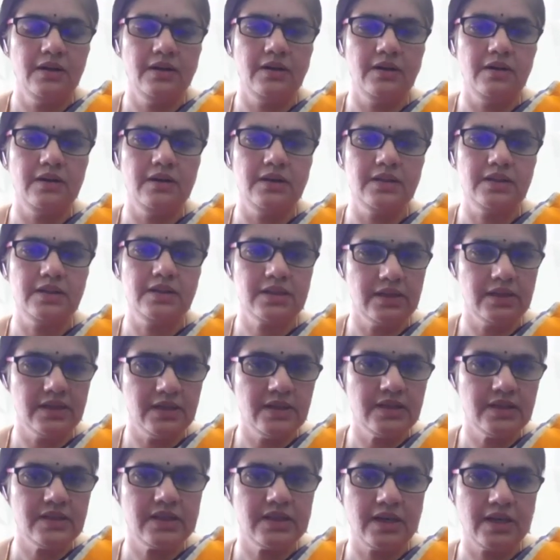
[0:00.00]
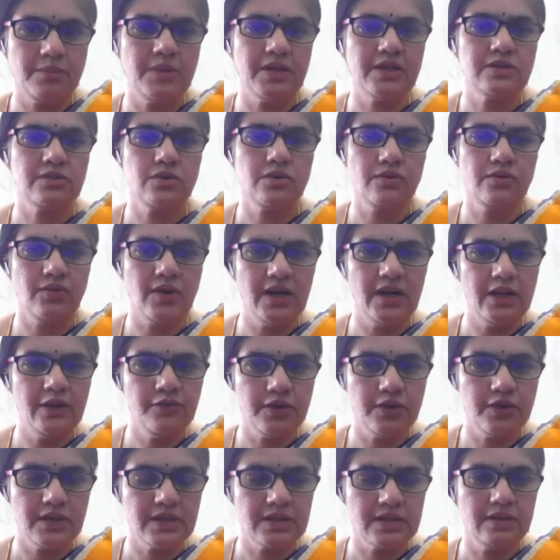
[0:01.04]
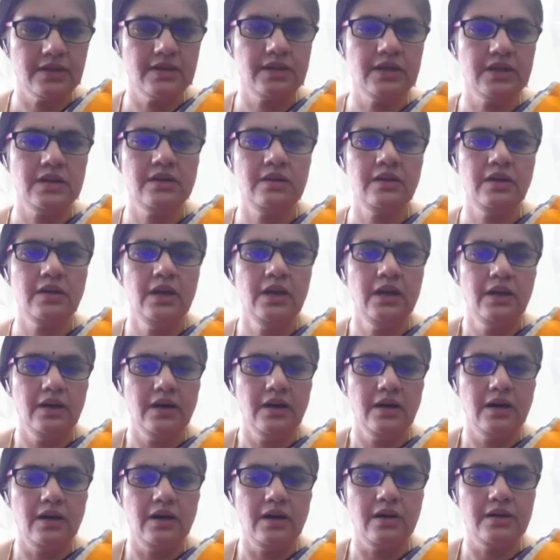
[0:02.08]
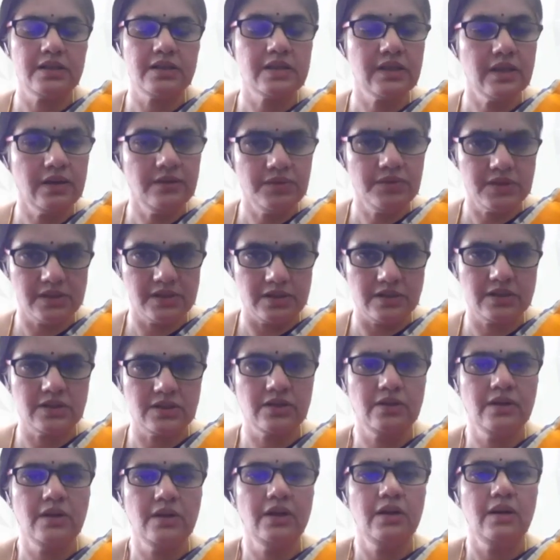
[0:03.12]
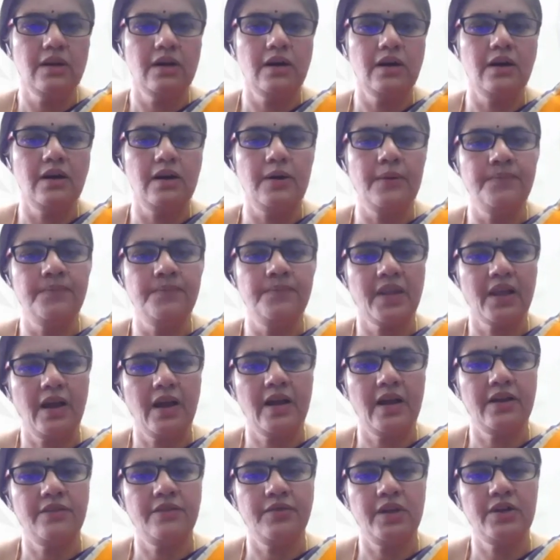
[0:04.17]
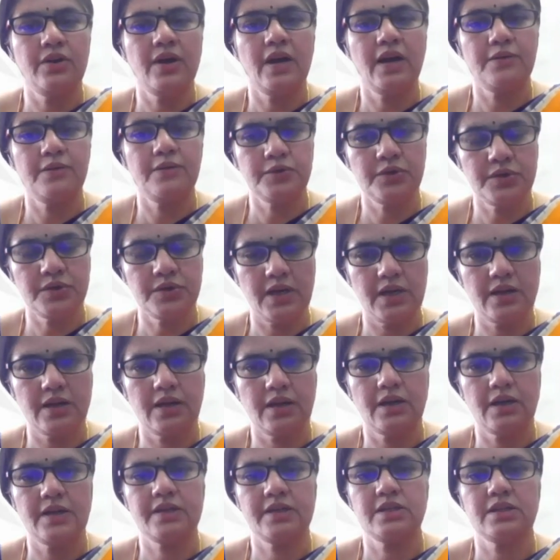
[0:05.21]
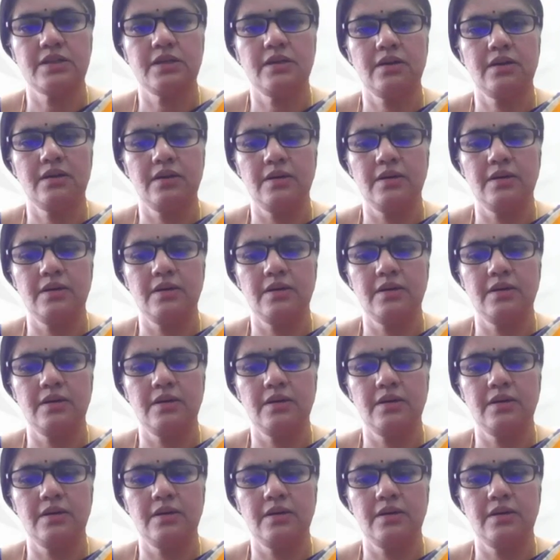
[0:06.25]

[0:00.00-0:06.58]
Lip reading: certain segments or only for certain services, and when you have to take it